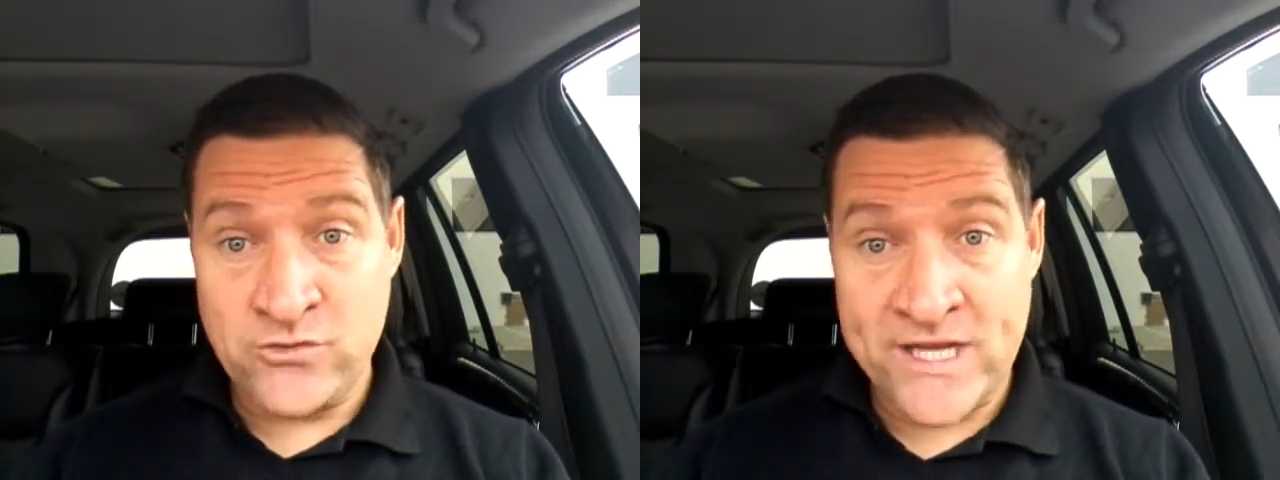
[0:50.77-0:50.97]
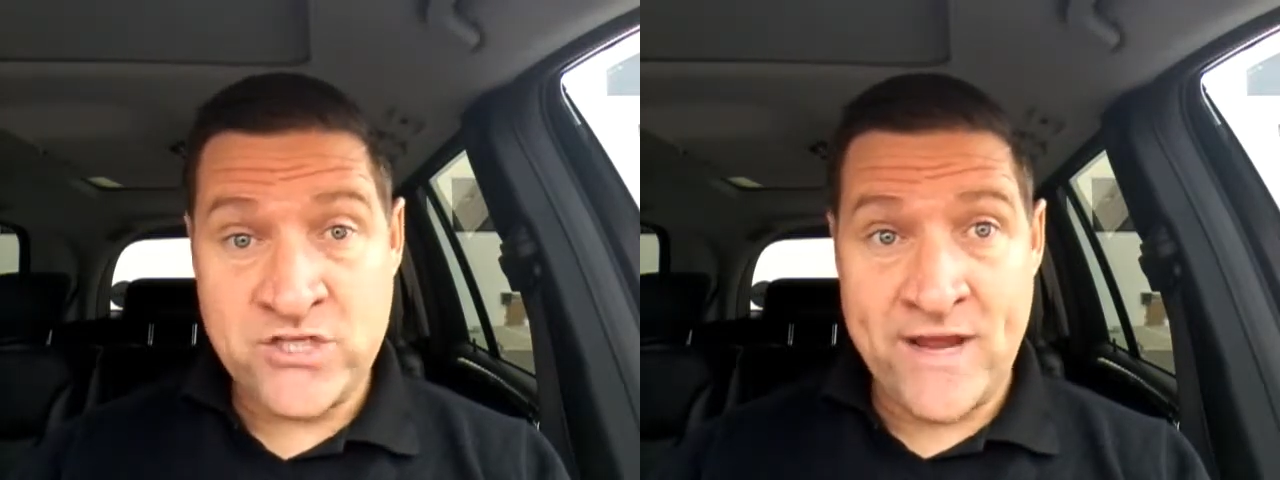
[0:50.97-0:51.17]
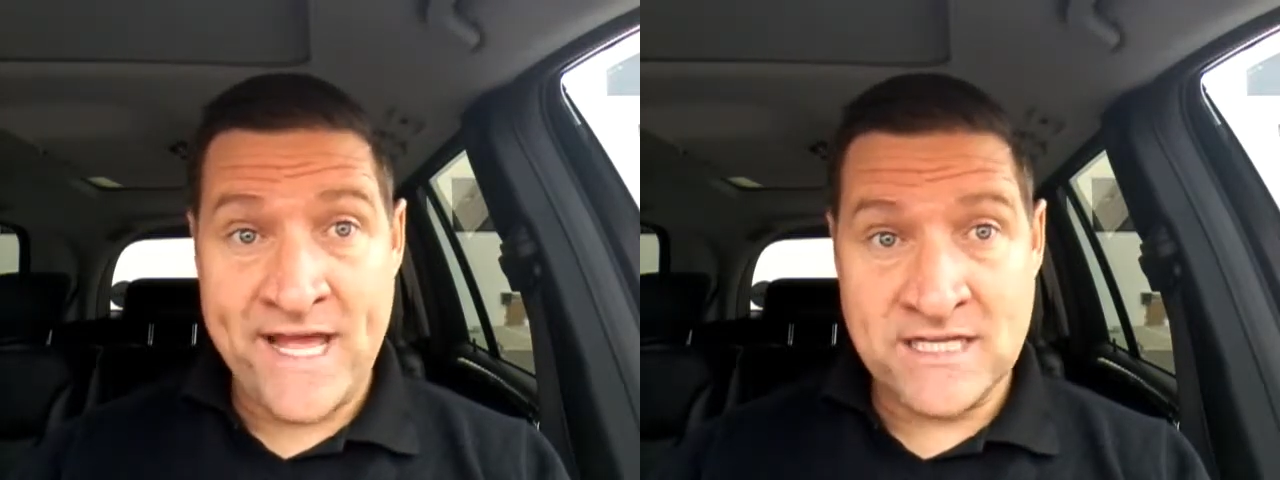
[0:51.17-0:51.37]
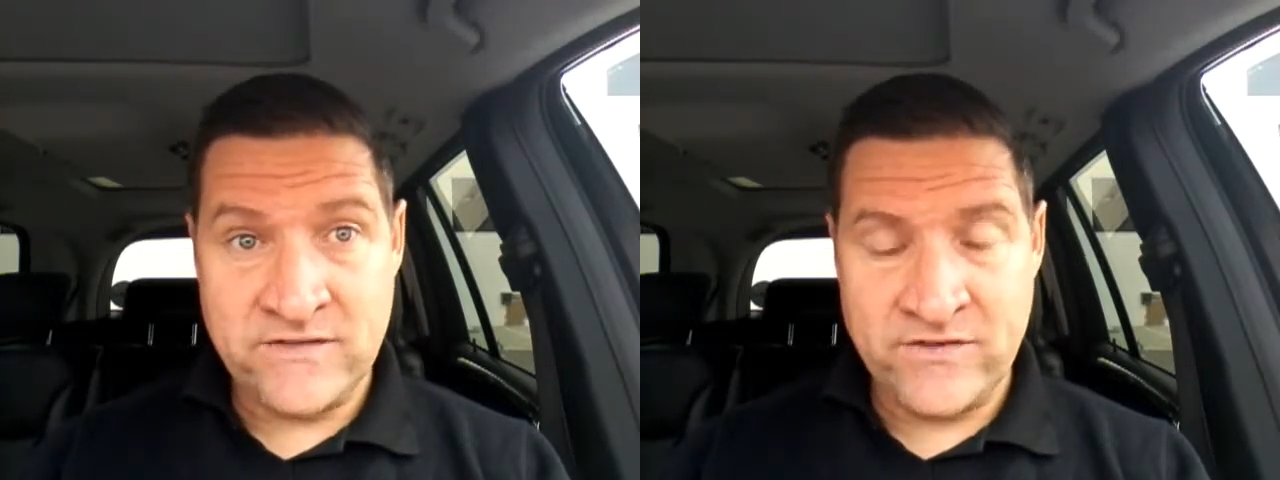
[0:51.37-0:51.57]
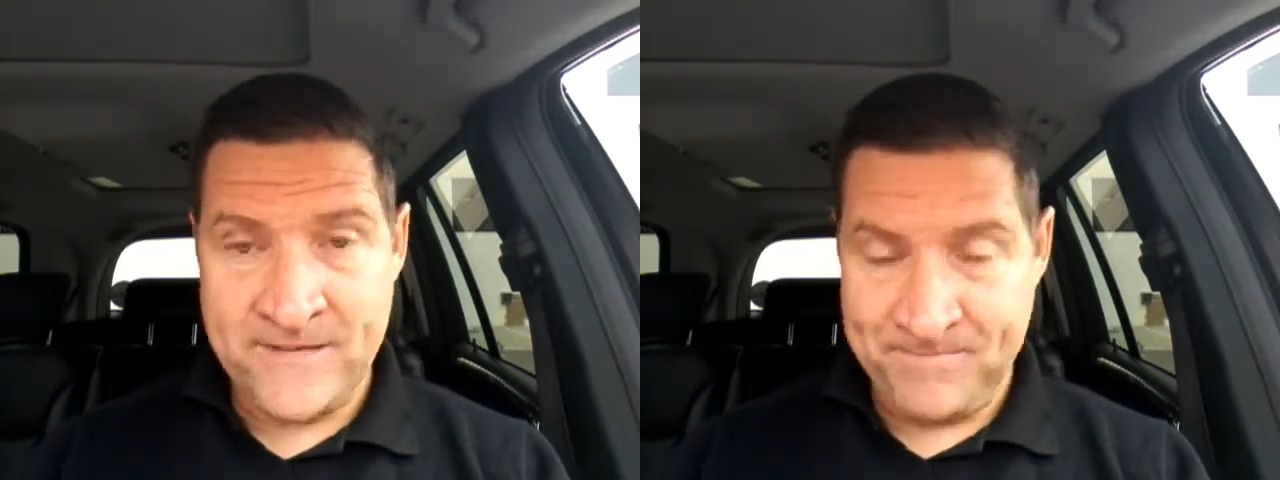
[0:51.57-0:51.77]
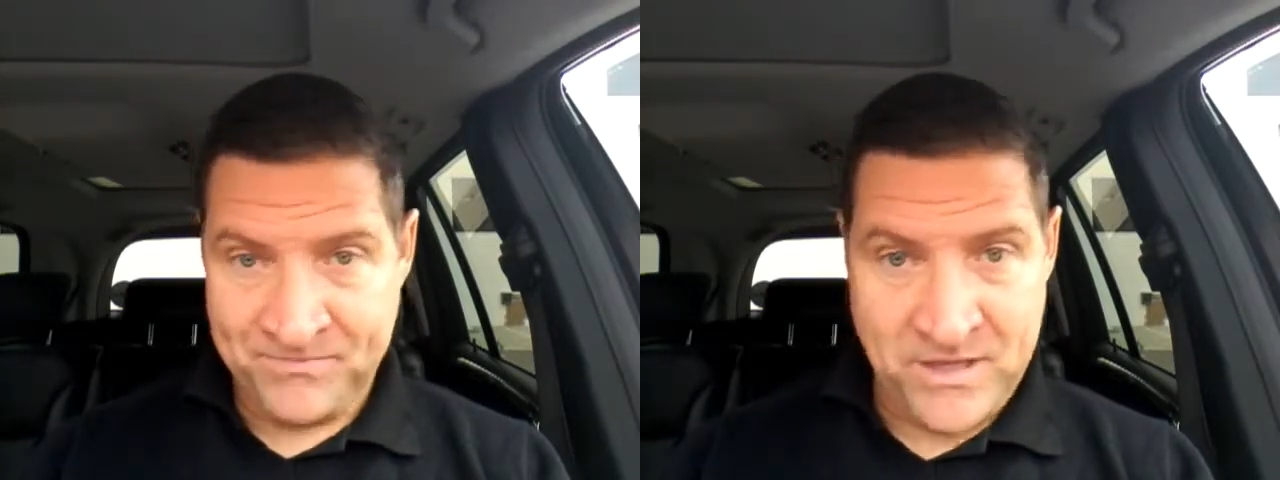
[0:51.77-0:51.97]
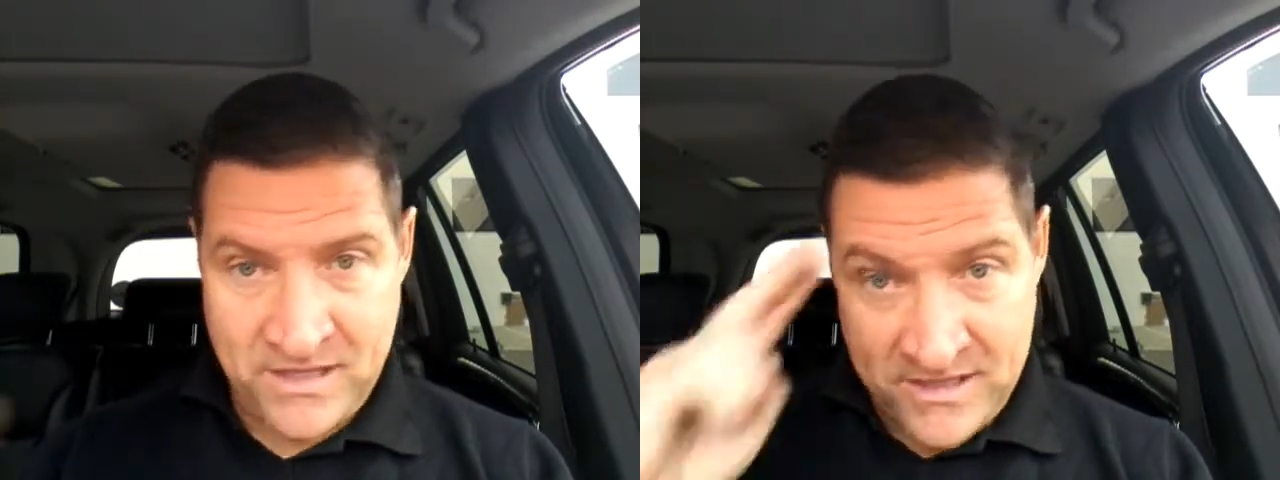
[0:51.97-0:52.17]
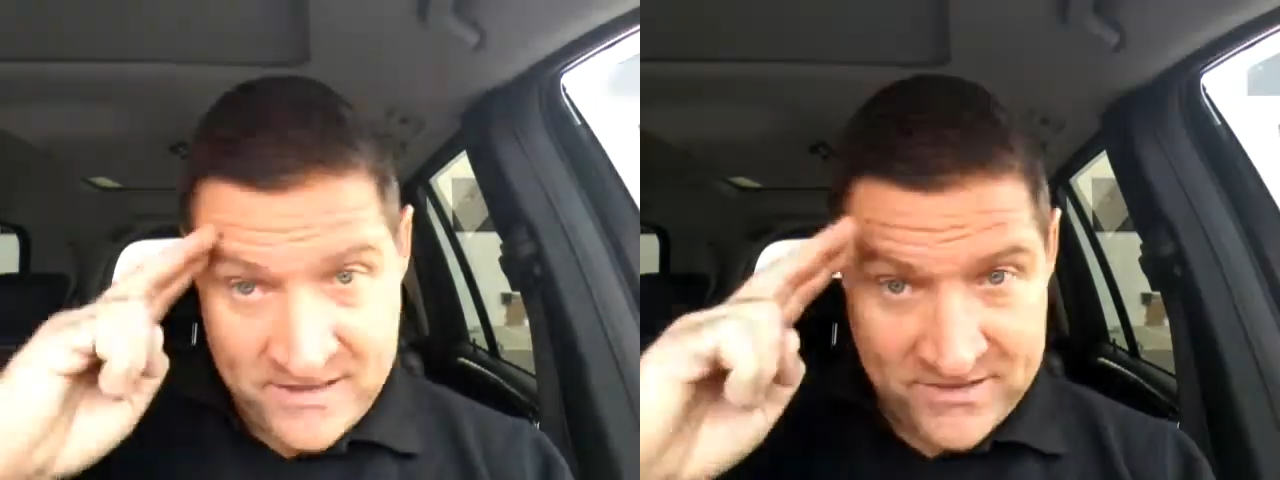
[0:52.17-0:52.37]
retroactively.
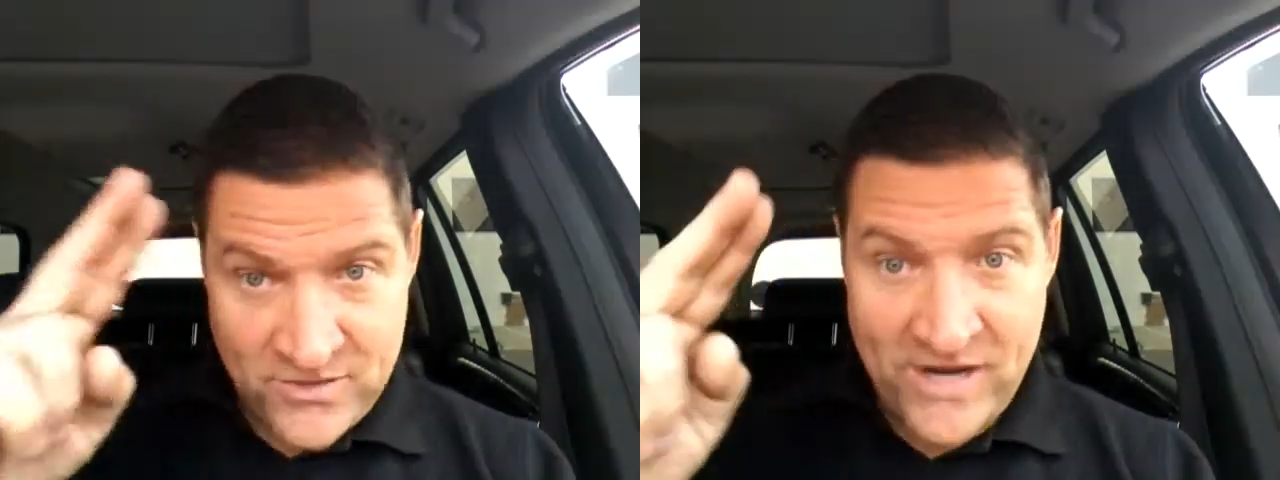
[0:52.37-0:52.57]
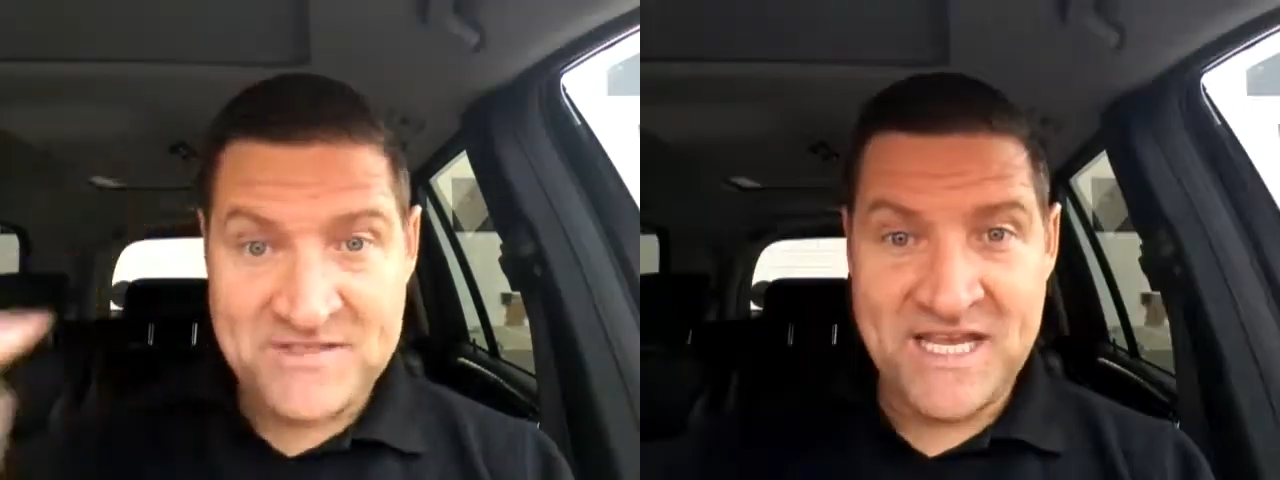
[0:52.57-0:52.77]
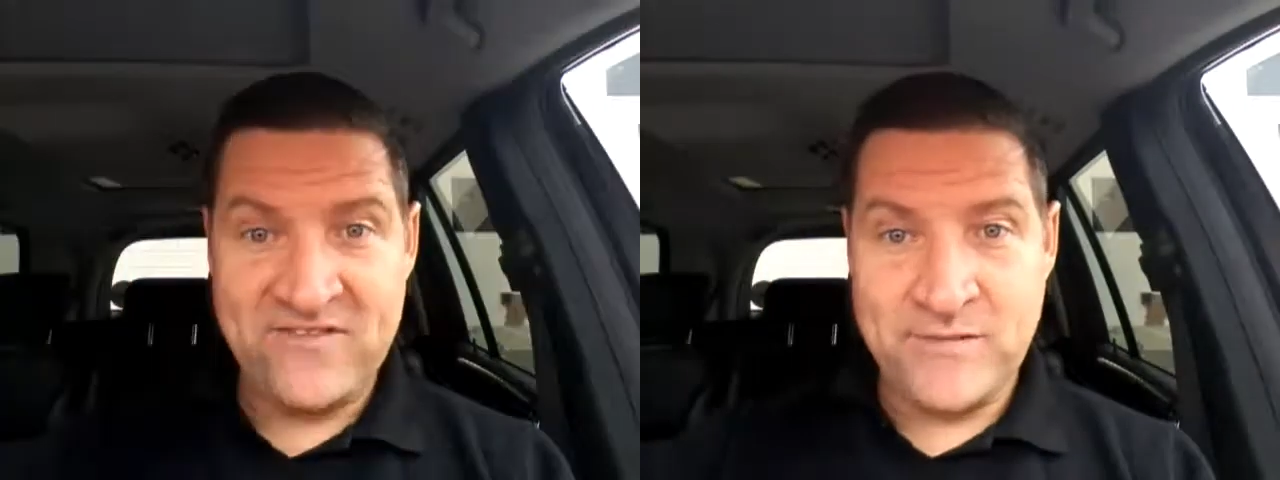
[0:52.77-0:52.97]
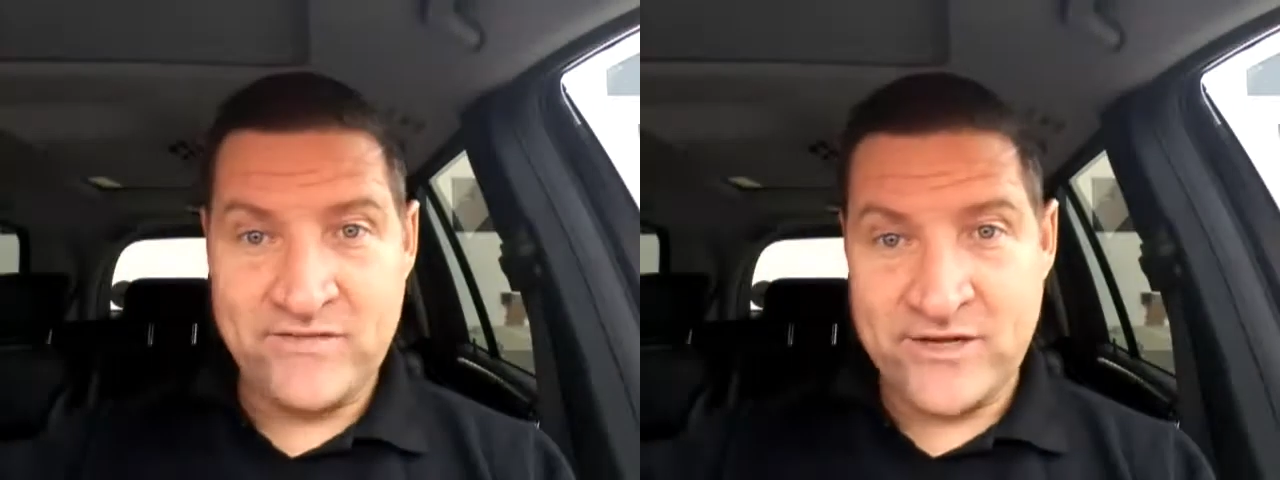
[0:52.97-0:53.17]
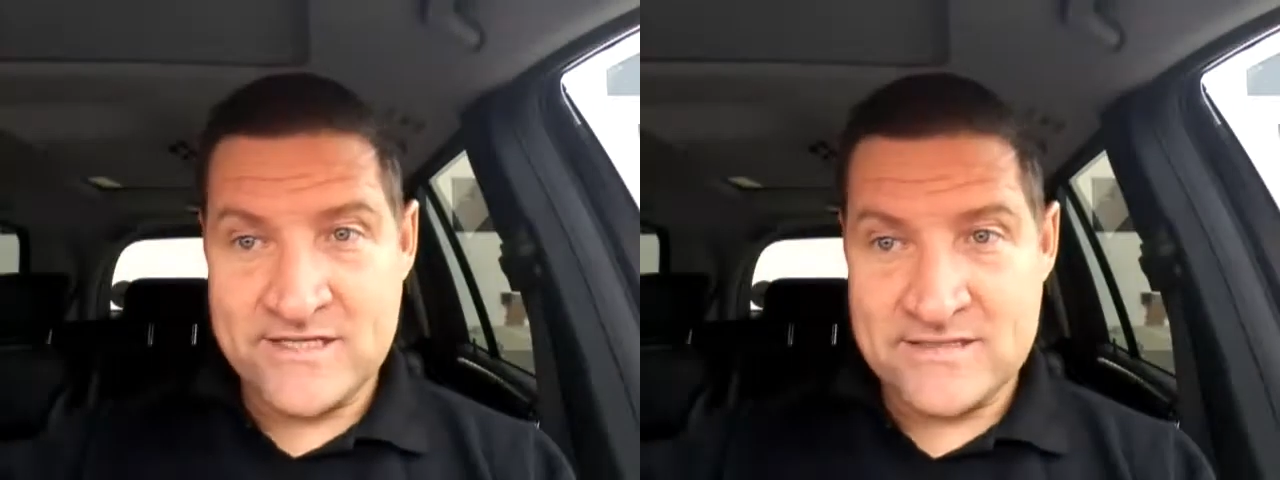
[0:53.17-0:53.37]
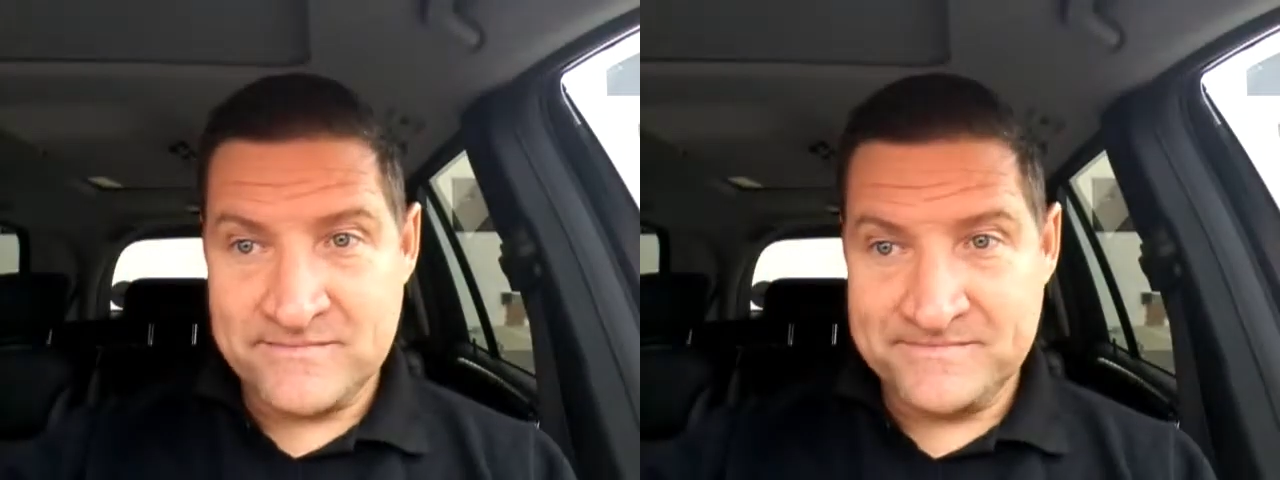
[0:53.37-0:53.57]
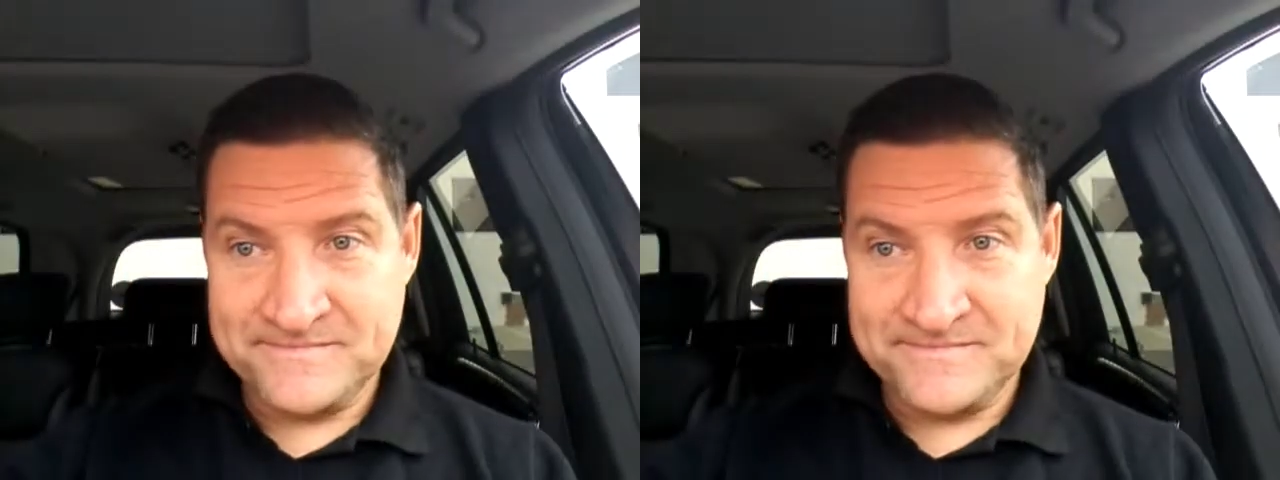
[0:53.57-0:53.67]
Drive safe, my friends.